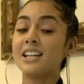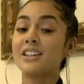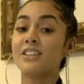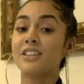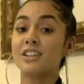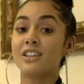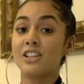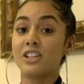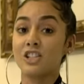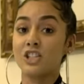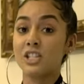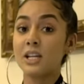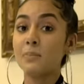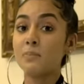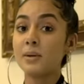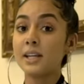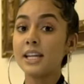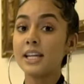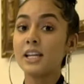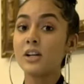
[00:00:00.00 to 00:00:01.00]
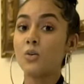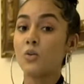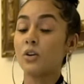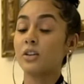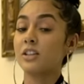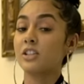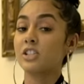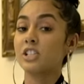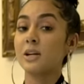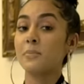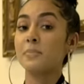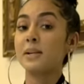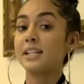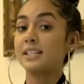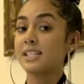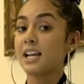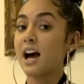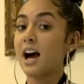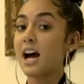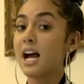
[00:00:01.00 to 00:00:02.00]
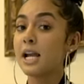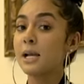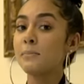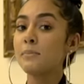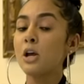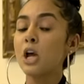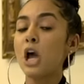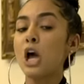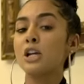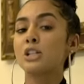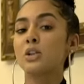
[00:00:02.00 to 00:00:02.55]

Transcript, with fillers: either the shipping or the shipping time.